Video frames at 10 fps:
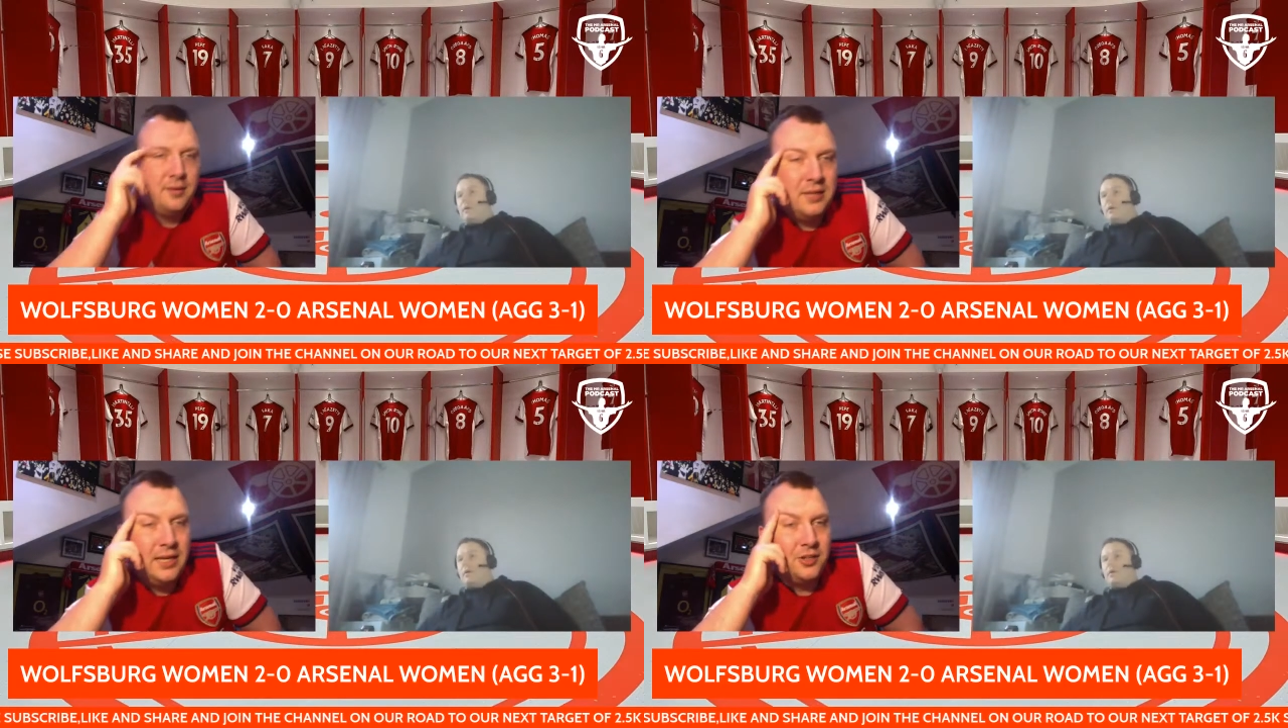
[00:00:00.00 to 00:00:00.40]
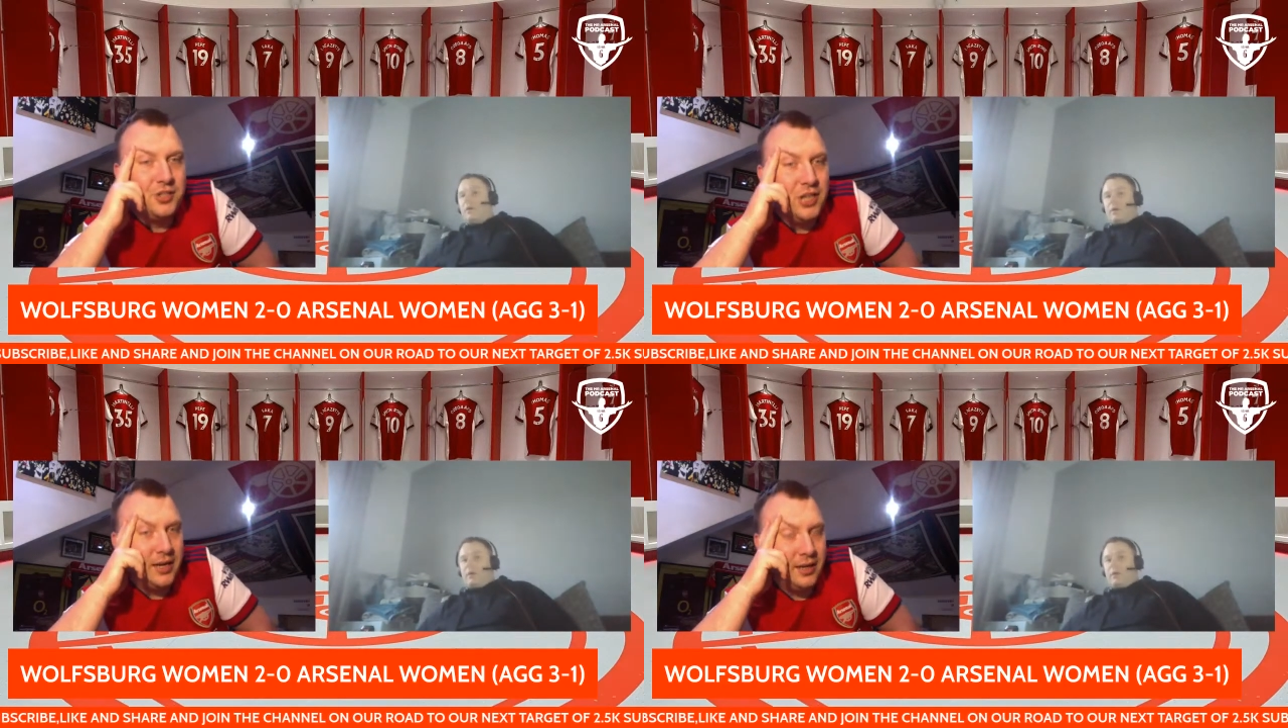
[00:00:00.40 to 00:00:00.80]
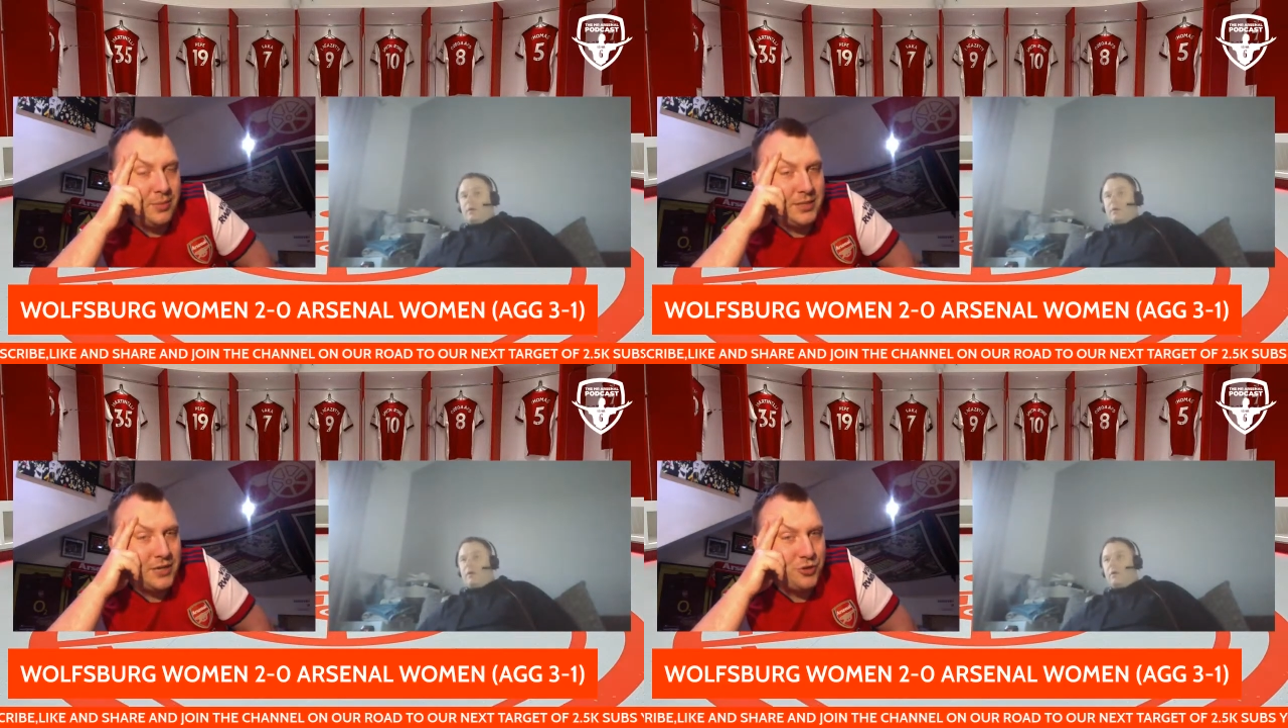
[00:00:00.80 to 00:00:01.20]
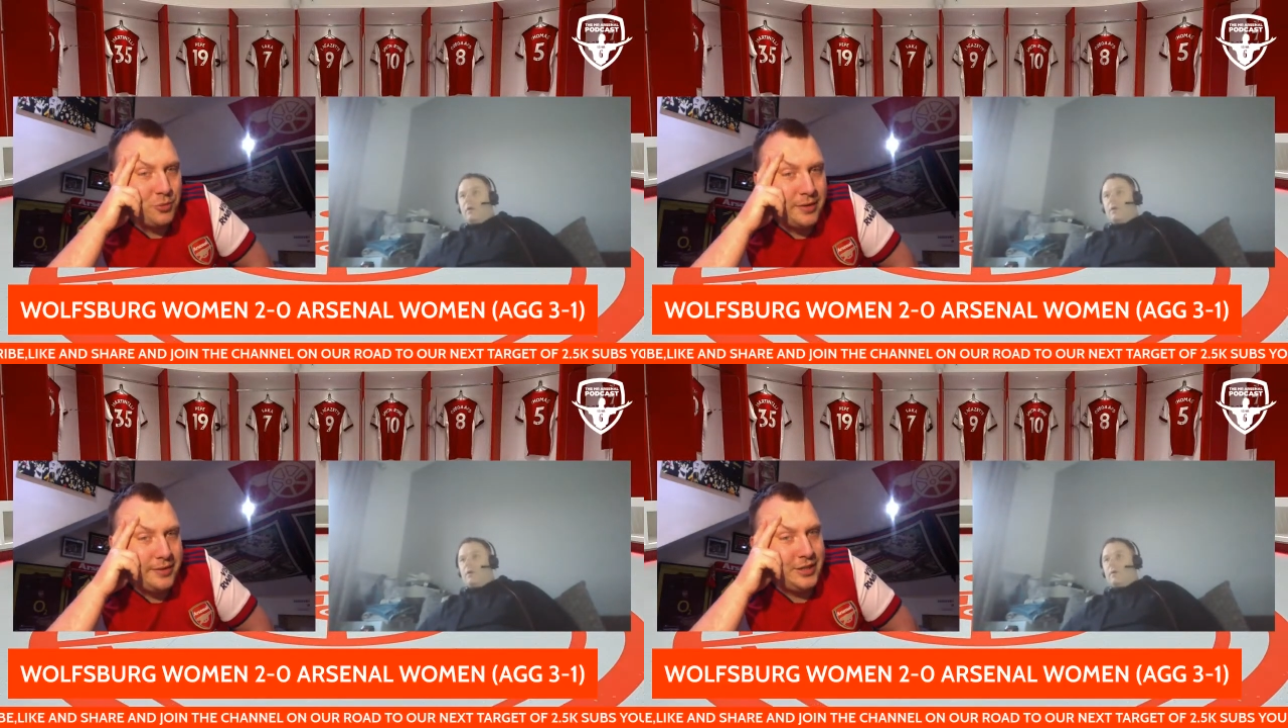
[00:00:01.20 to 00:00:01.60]
They are checking. Potential
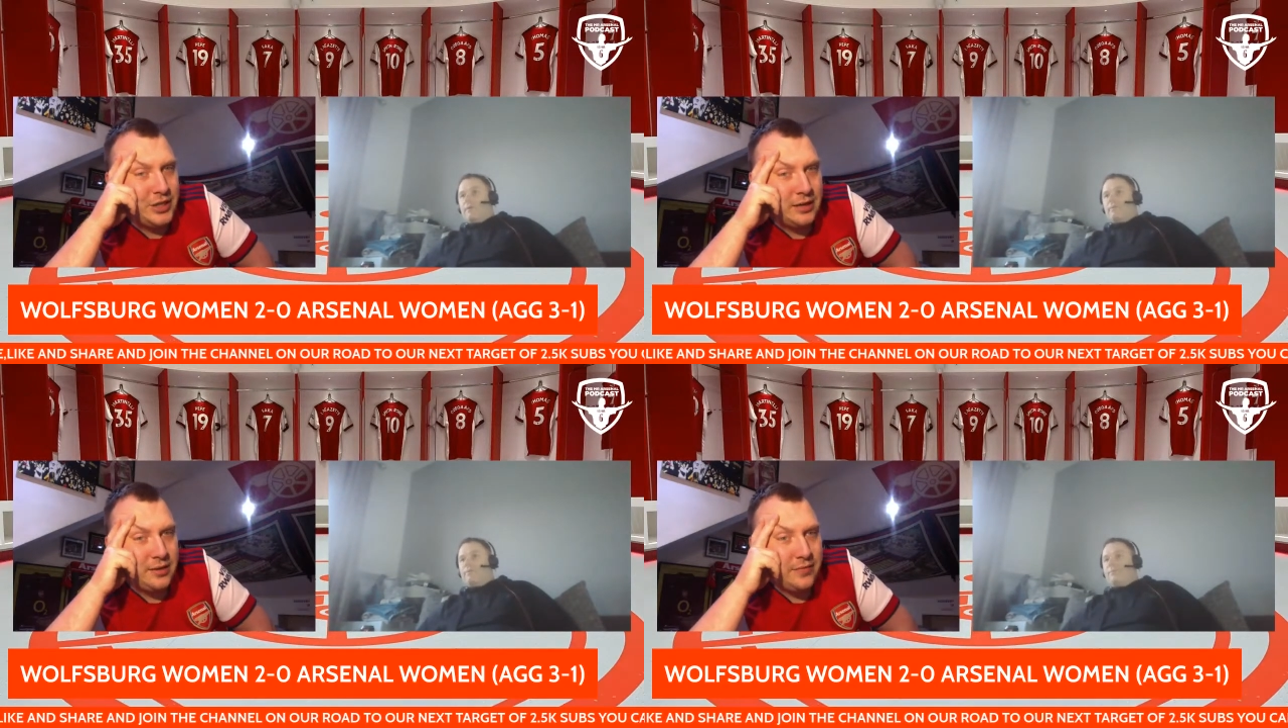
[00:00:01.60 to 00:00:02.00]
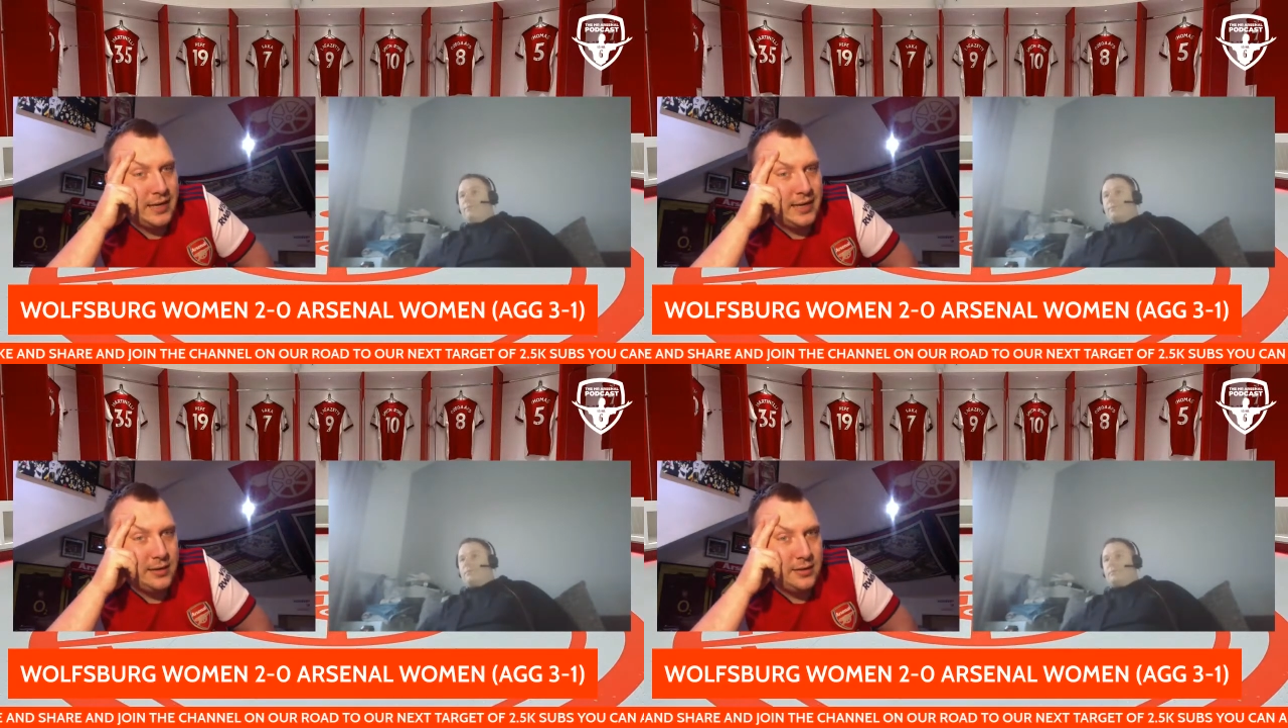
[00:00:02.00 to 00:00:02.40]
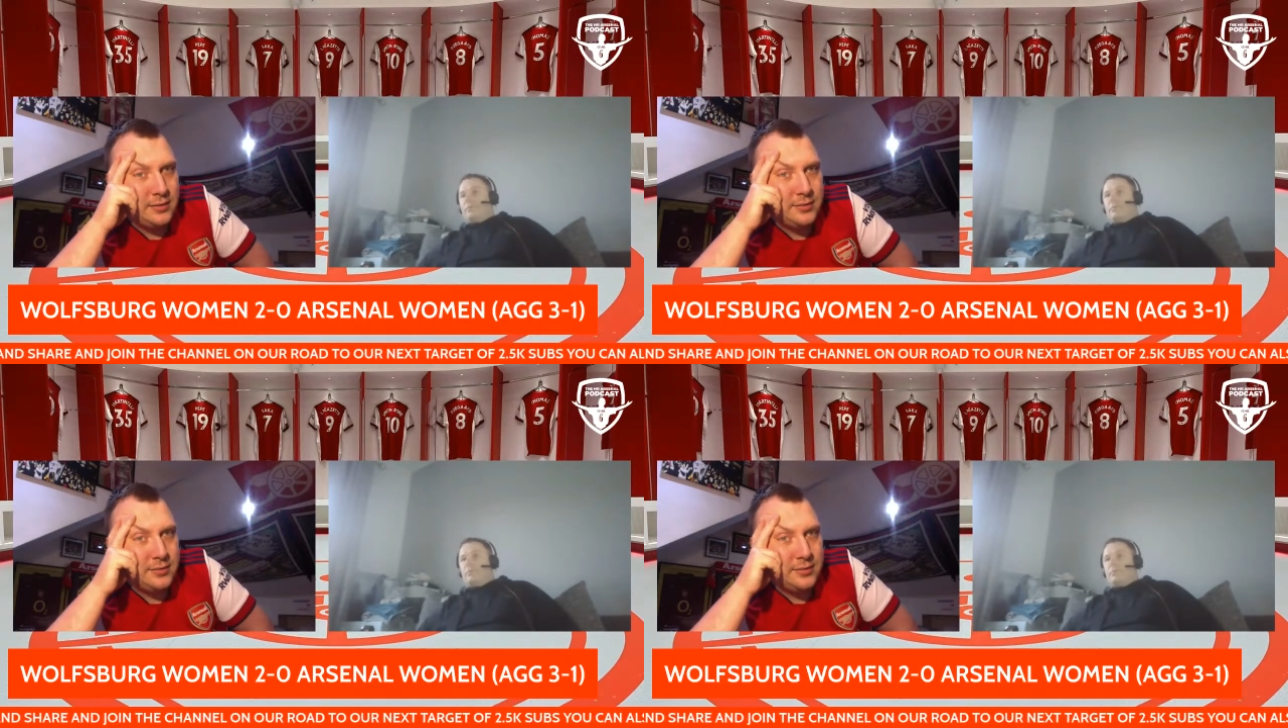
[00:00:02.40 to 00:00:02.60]
penalty check. VAR.